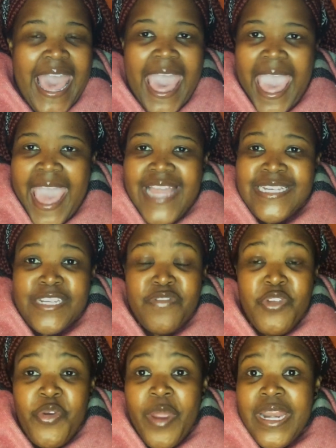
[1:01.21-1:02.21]
and if
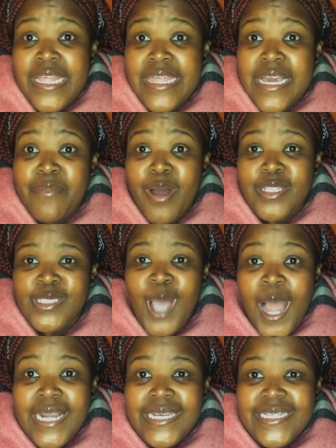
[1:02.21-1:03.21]
you know anything about
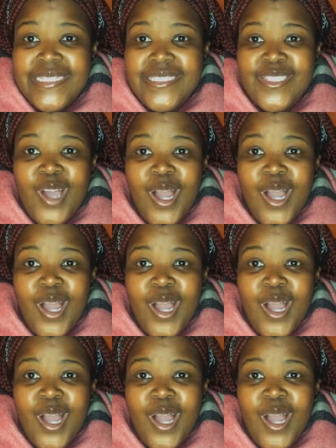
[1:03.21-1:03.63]
toddlers